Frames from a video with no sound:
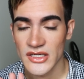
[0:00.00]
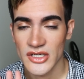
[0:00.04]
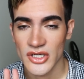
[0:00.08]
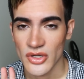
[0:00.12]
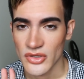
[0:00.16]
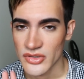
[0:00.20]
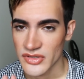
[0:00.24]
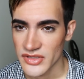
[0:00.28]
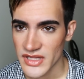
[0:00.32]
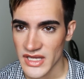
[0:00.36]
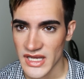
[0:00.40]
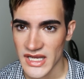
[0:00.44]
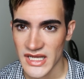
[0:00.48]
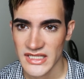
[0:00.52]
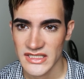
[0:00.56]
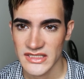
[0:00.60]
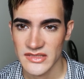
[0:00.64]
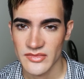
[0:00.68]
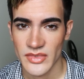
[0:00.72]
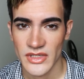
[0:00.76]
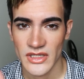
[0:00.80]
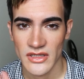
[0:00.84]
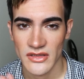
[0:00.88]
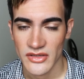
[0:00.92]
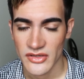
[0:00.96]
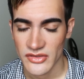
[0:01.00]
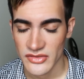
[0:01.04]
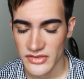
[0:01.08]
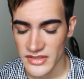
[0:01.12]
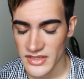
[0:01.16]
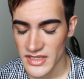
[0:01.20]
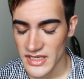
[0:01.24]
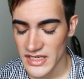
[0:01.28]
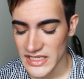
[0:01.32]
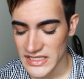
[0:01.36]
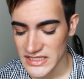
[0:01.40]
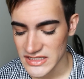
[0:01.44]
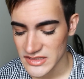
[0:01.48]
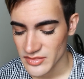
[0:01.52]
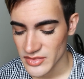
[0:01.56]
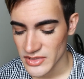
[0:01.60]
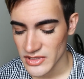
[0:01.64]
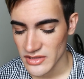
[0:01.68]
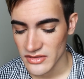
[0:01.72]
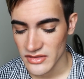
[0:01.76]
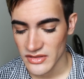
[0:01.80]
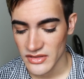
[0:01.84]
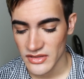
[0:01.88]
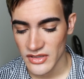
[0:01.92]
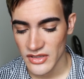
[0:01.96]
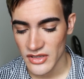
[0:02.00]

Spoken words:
go to the hospital, go to the hospital,